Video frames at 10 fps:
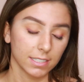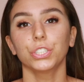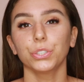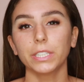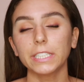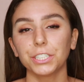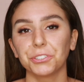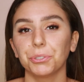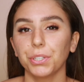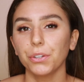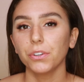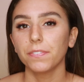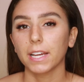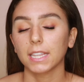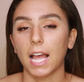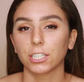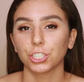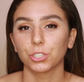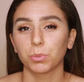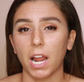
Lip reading: So the Studio Effect lashes were